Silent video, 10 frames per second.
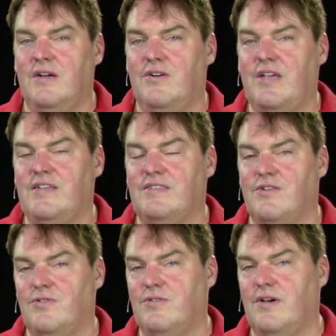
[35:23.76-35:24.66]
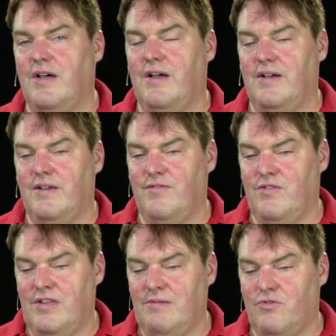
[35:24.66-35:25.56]
Okay, so if you
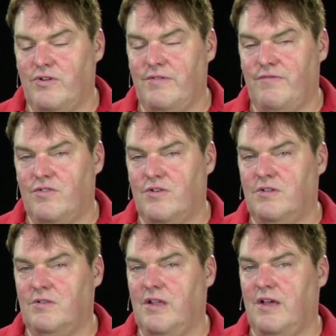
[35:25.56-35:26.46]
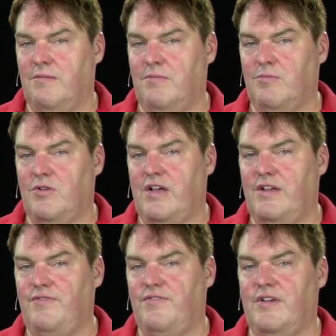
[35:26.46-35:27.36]
need more info on
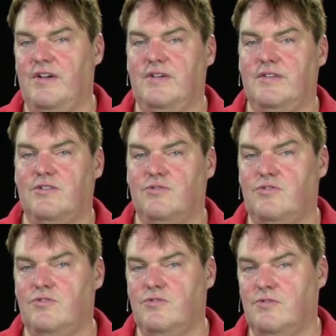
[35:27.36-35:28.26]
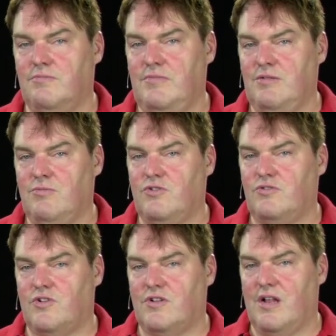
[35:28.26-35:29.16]
mimoLive, go to
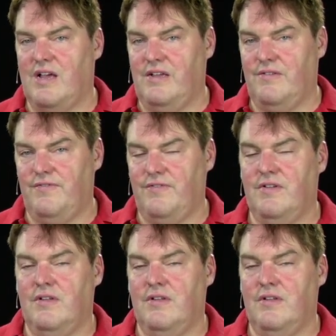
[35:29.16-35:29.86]
mimo.live.